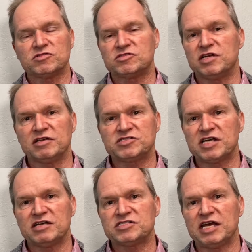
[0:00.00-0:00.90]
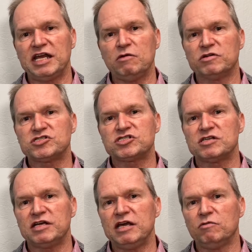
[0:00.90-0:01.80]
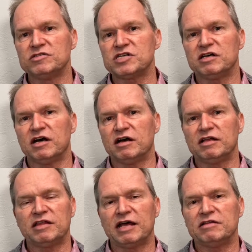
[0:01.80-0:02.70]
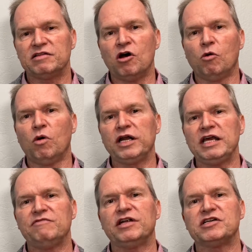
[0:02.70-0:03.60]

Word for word: It says that he was, he was, uh, that no one even